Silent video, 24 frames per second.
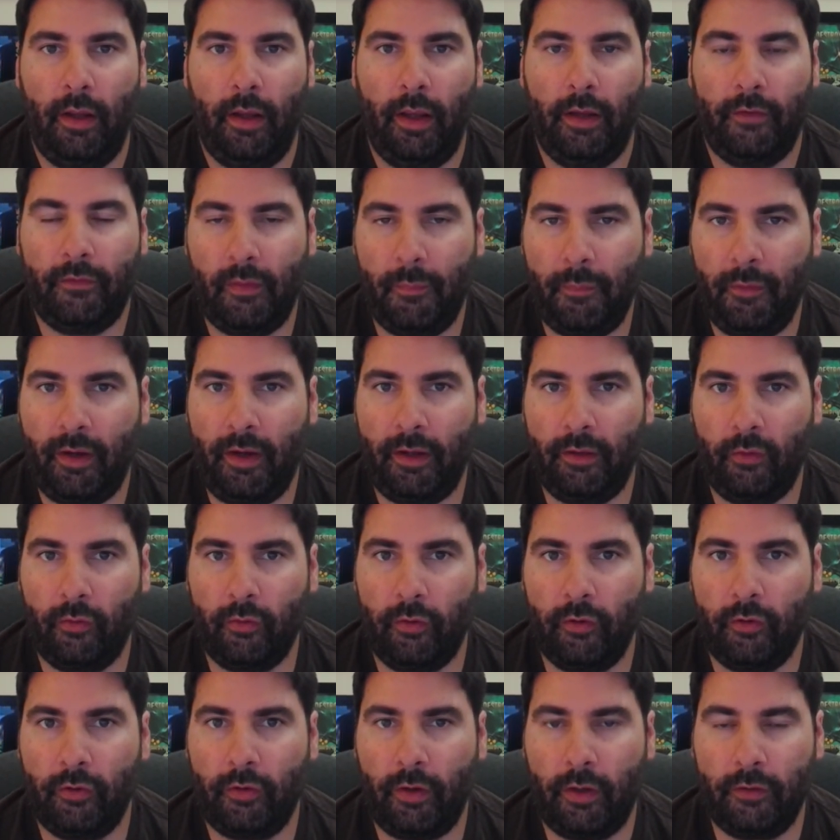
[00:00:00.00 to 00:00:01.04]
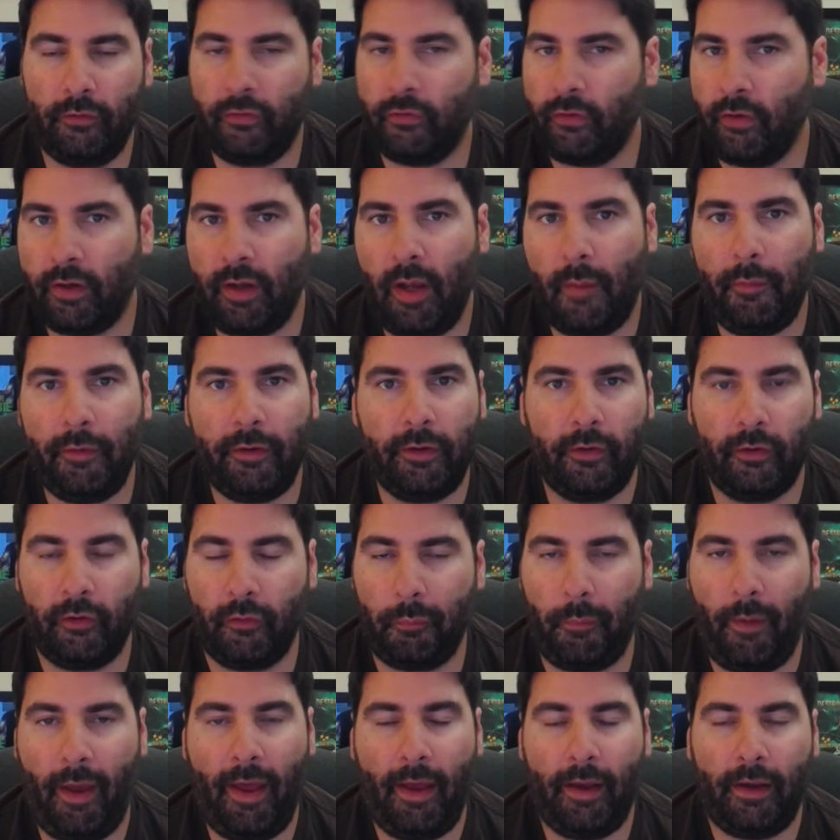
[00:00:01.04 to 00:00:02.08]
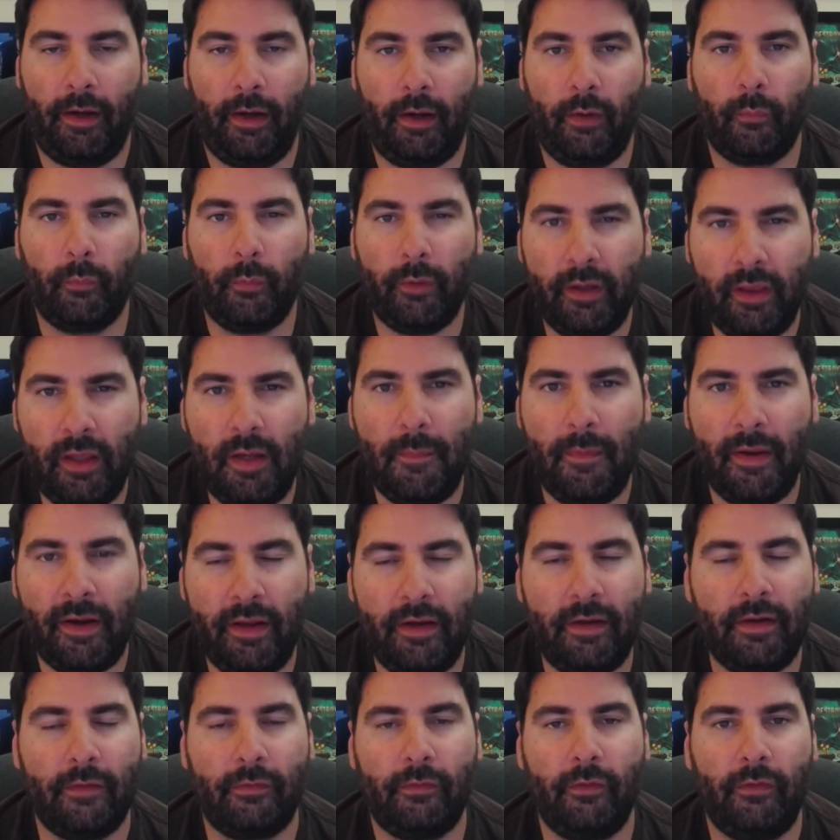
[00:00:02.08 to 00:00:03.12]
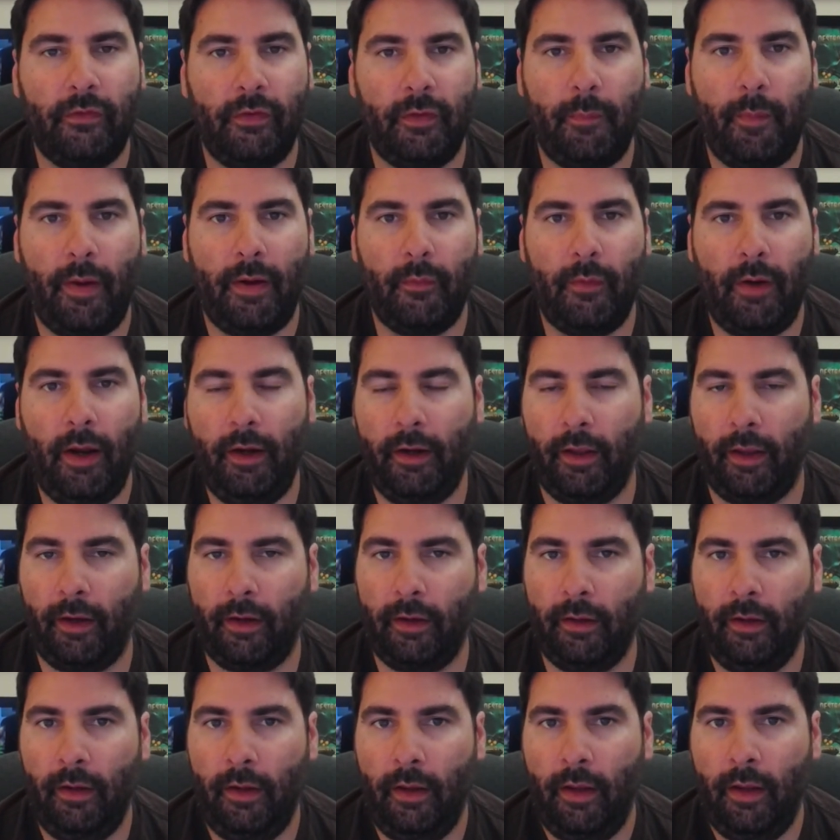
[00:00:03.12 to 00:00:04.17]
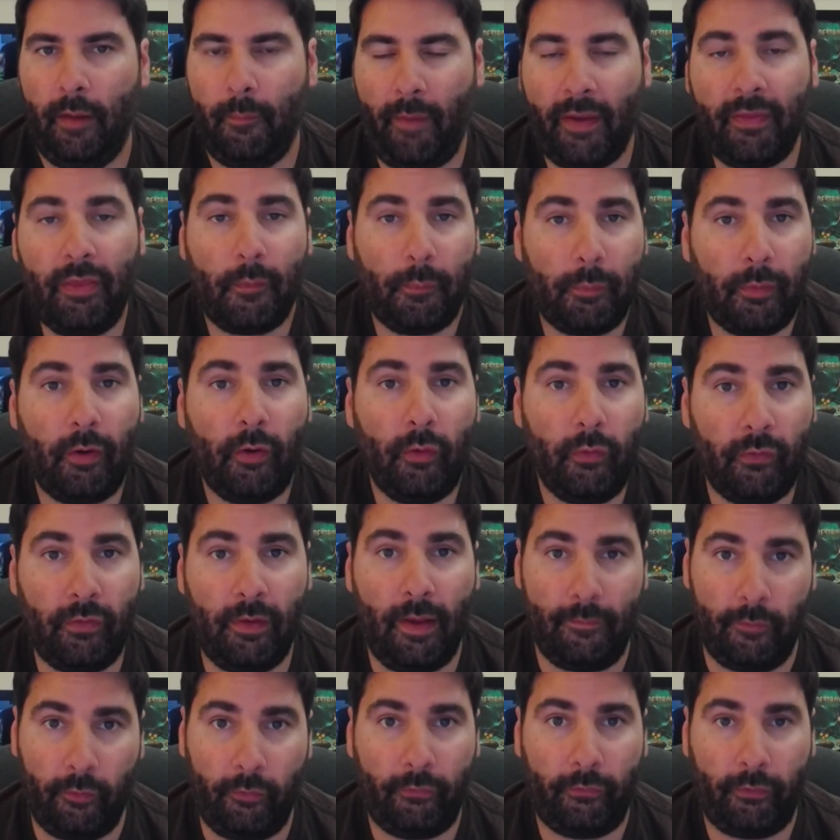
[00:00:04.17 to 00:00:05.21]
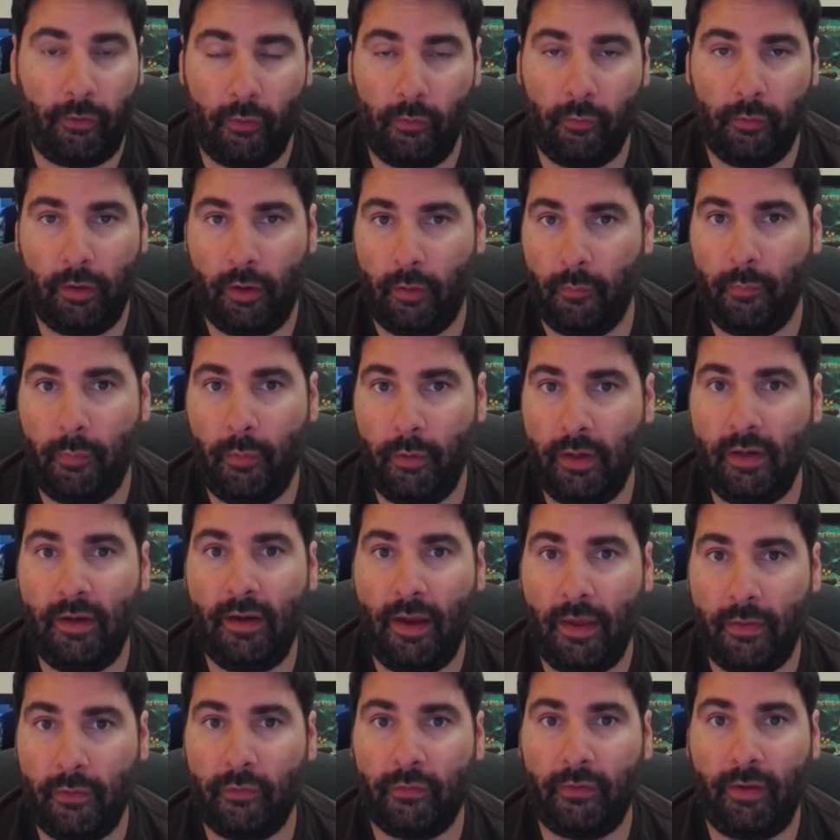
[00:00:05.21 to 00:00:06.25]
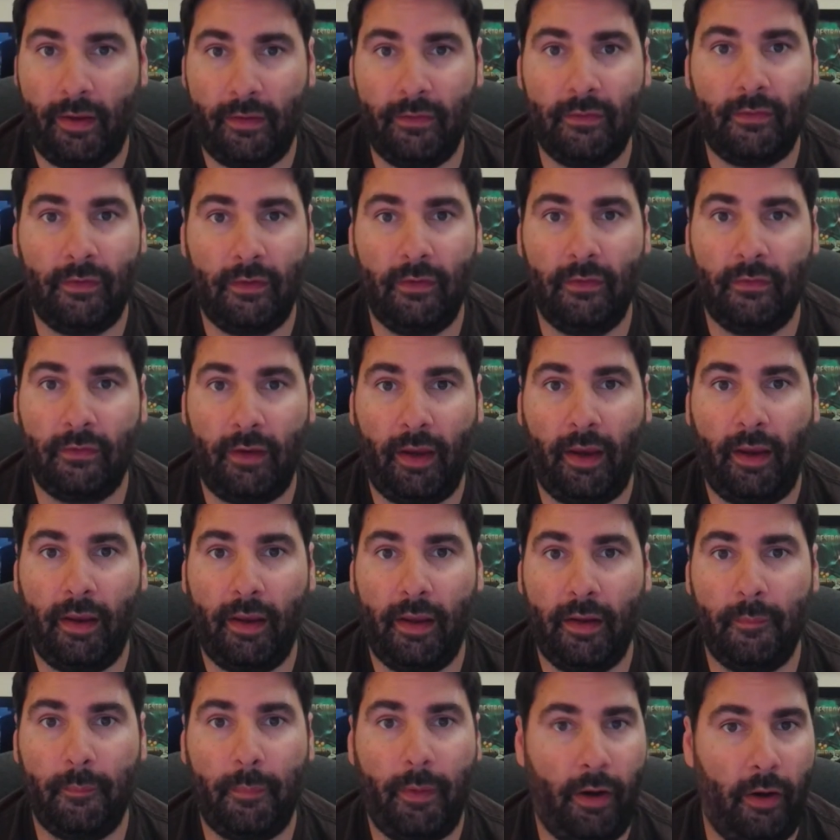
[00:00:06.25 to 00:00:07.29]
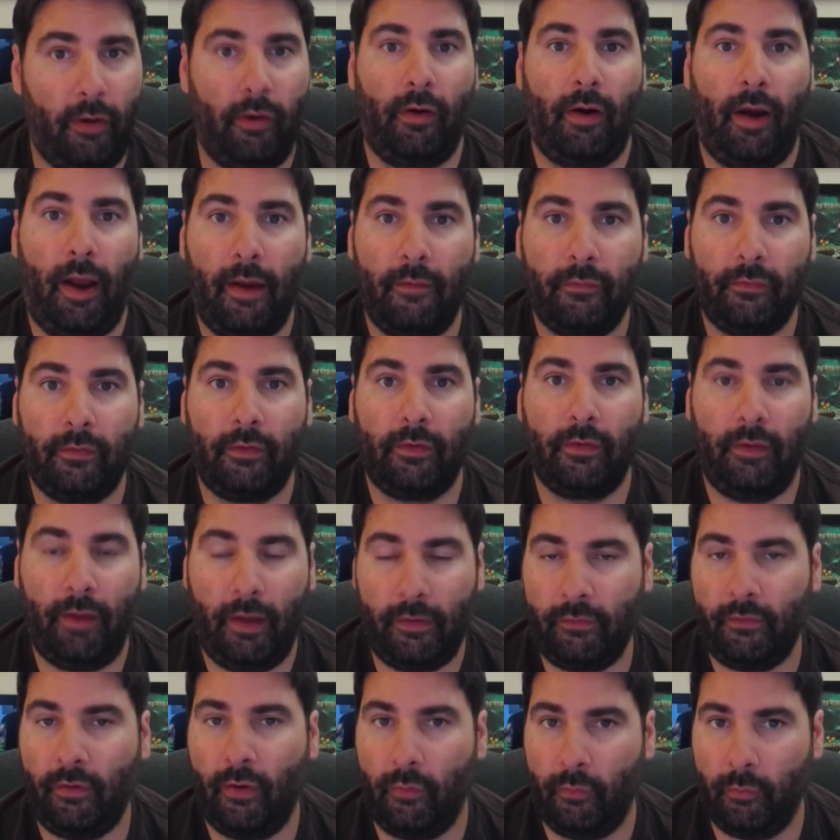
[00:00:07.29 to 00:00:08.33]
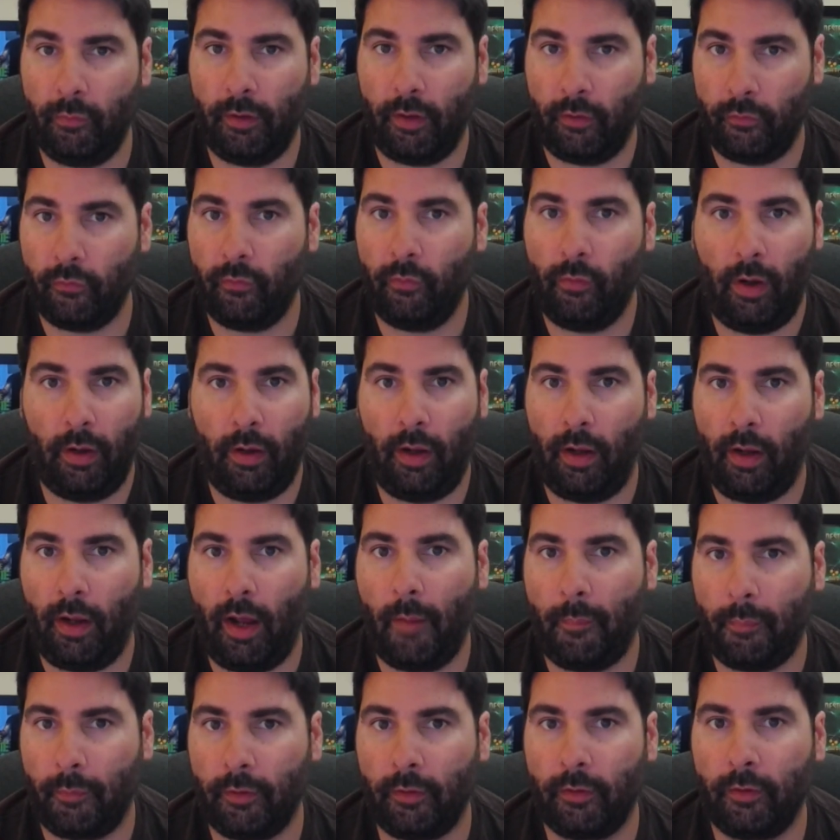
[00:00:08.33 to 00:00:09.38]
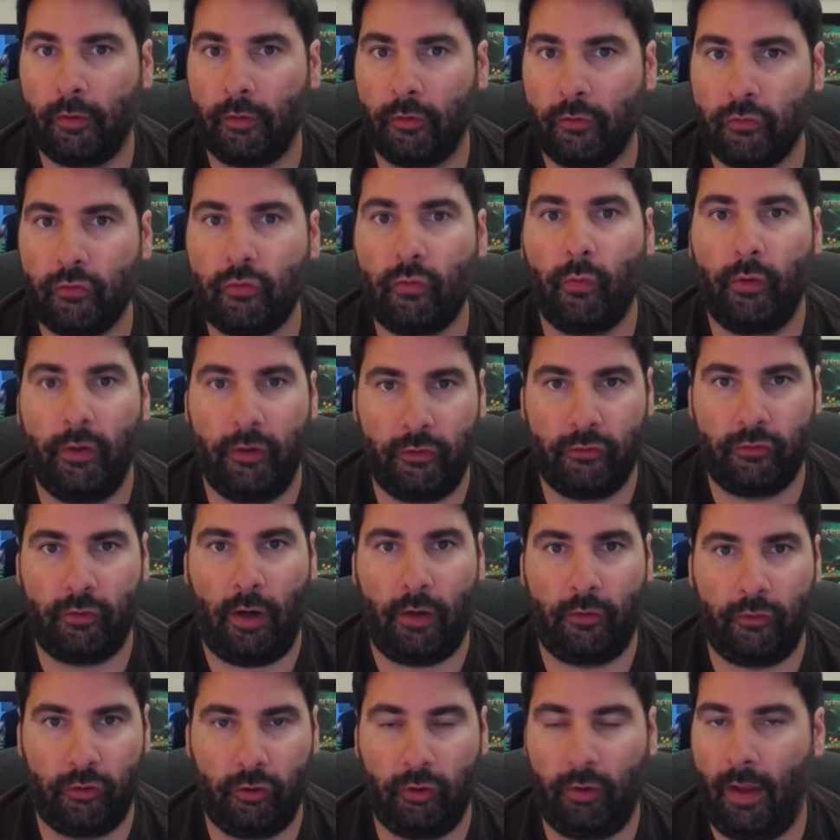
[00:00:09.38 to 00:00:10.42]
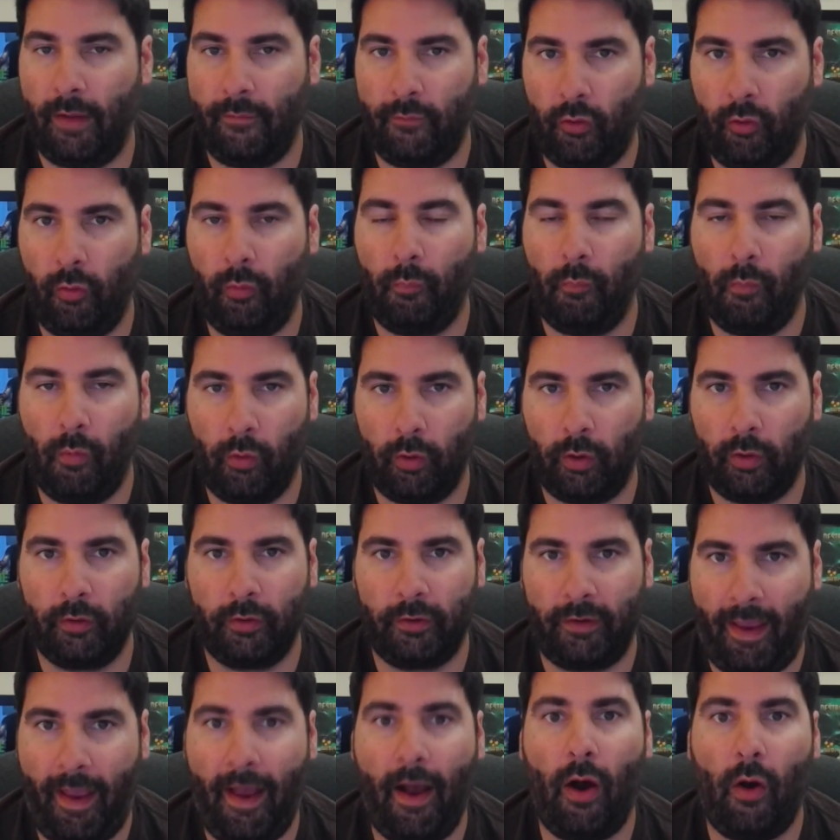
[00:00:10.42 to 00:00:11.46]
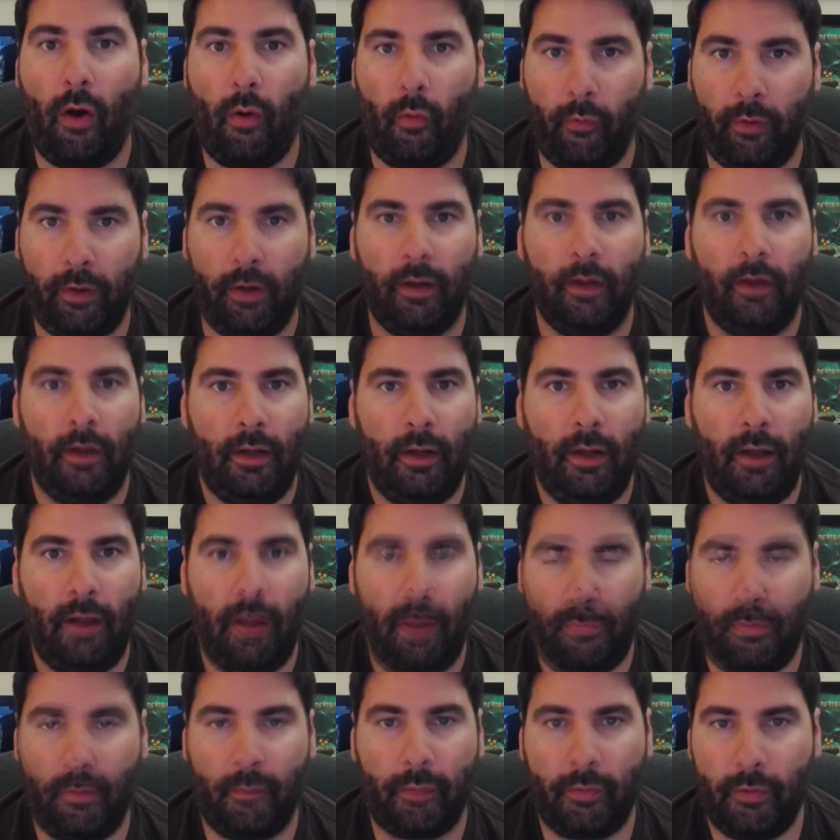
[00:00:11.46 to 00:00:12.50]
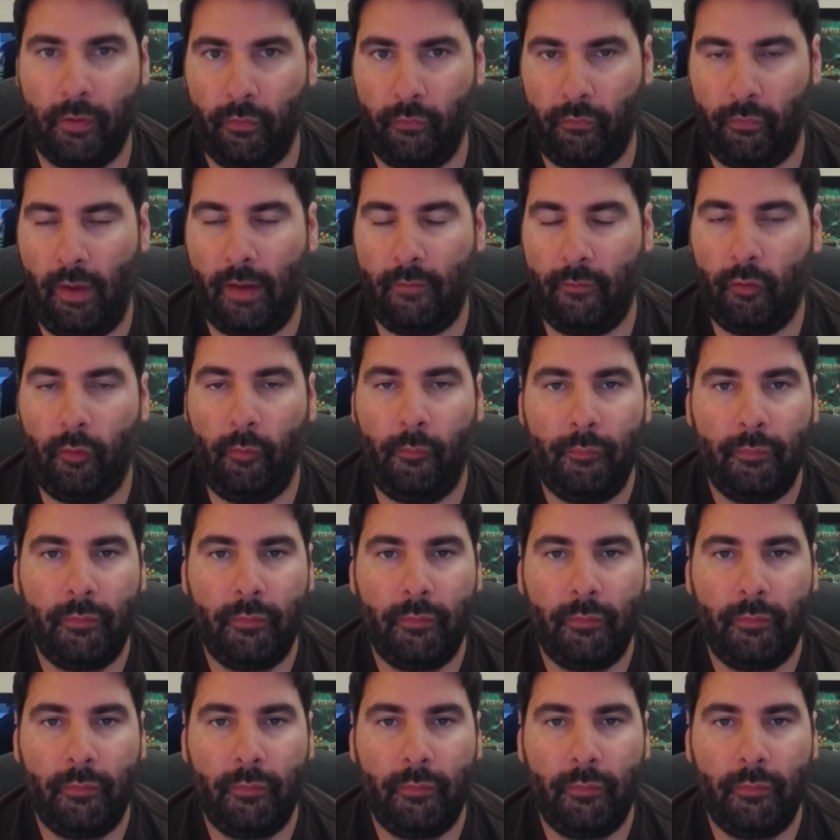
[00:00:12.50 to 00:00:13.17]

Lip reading: It's something I learned just a couple of years back, and it really made a difference in my writing at the prose level. So, putting together sentences and paragraphs, less so, upper story structure level, more down at the prose level.